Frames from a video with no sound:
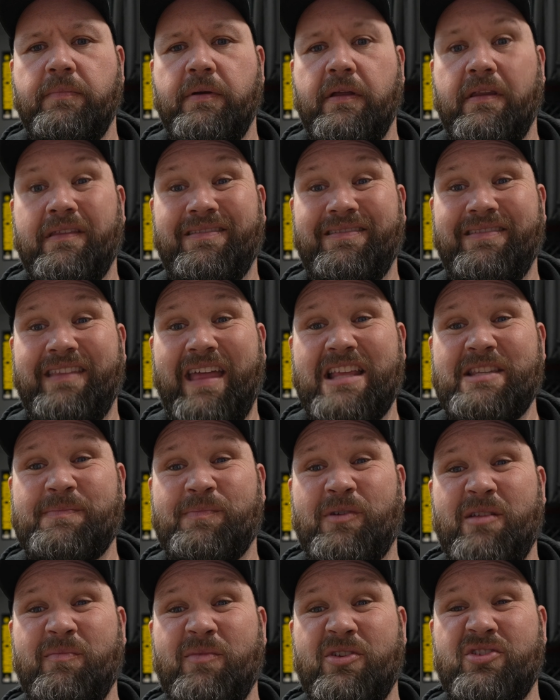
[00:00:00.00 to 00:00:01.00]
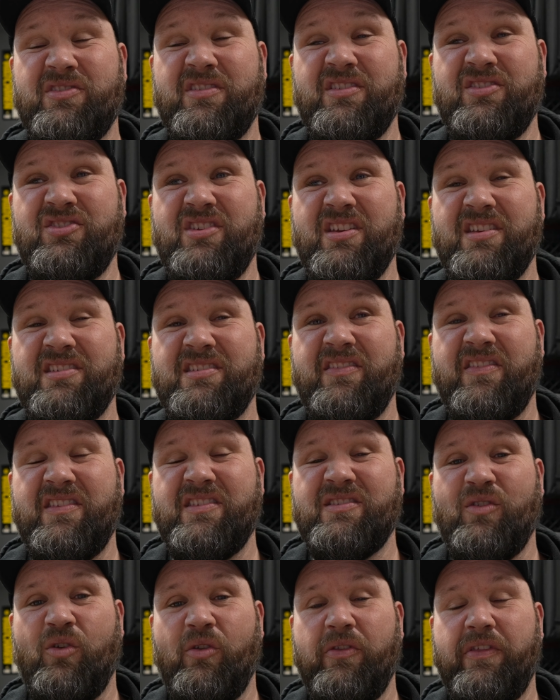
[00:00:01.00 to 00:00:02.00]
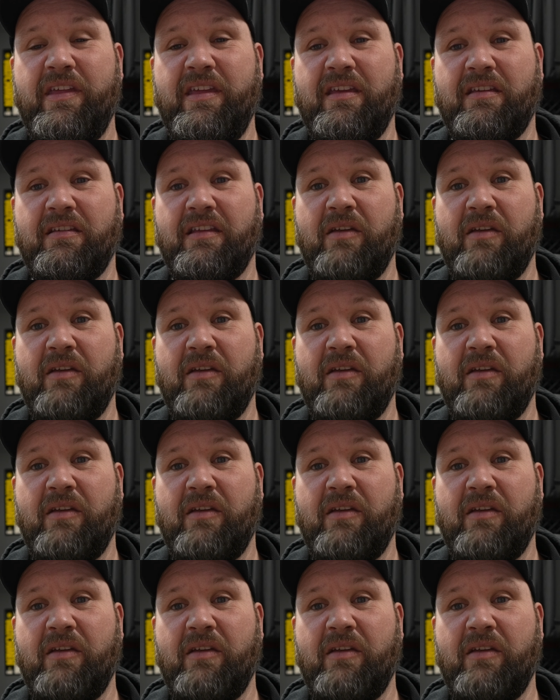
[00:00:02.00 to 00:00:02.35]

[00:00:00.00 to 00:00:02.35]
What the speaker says: But that's pretty much the gist of this whole thing.